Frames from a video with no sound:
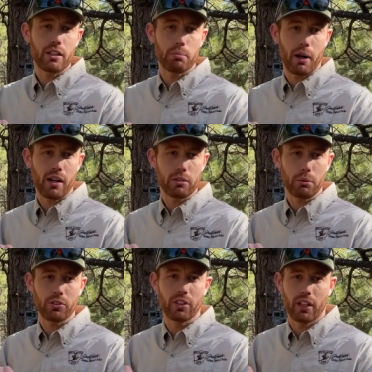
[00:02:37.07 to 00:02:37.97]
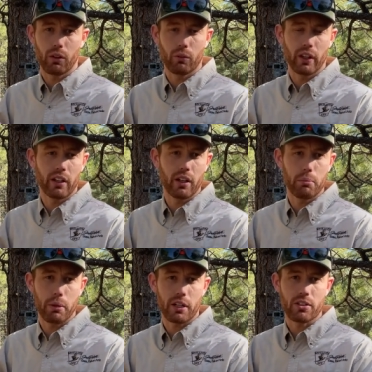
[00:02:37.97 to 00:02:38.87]
as possible so you get really good
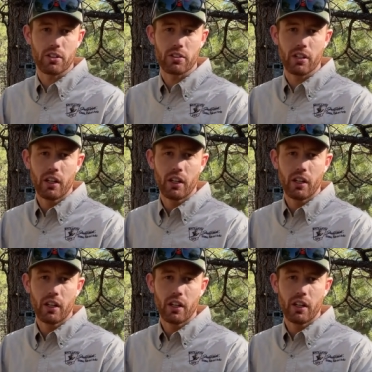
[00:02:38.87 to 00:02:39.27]
pictures